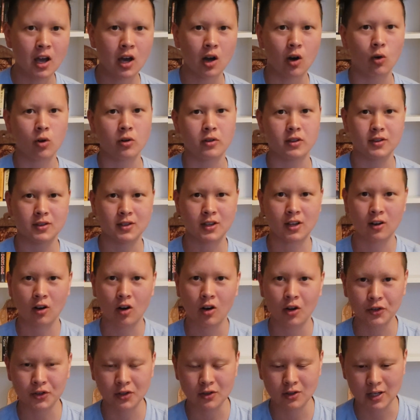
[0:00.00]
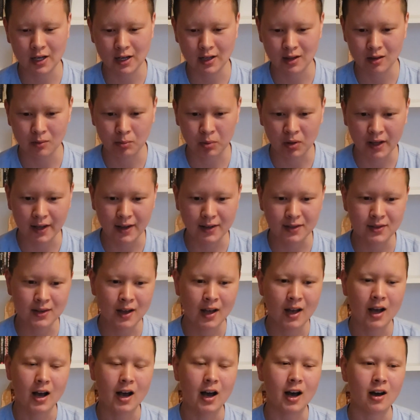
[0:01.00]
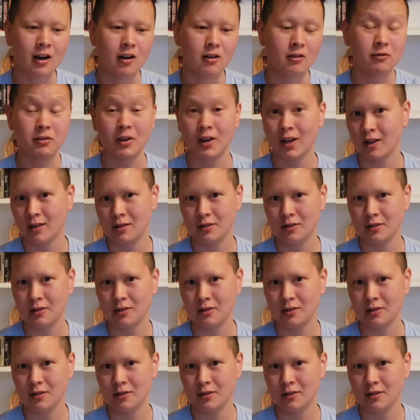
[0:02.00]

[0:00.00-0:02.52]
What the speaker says: or this could also take the place of,